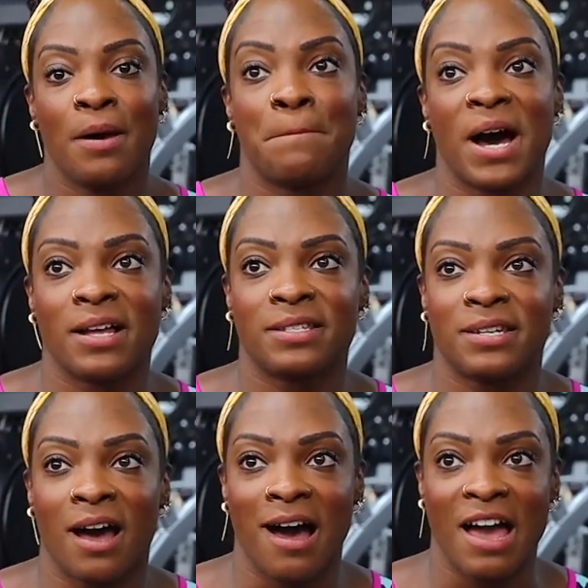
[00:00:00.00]
but
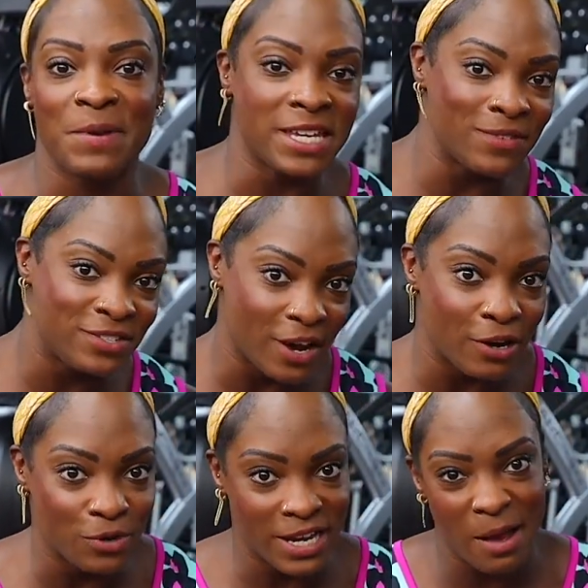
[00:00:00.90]
I've been given
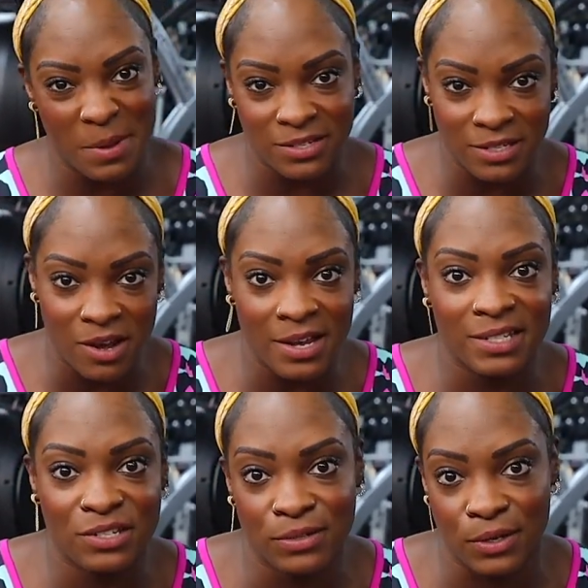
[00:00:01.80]
certain rehab
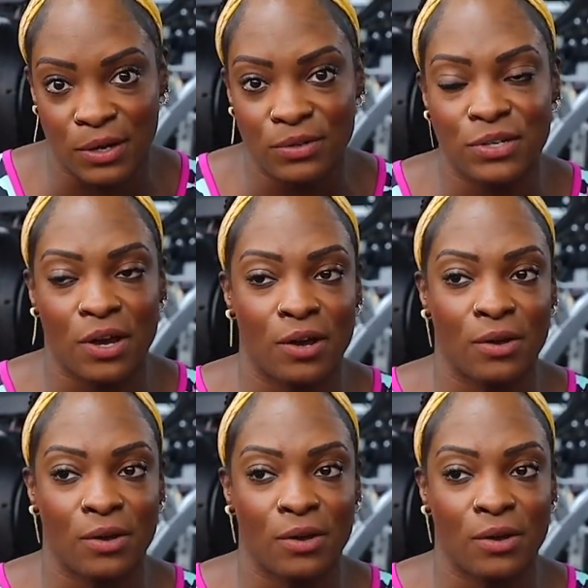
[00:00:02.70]
exercises to do, so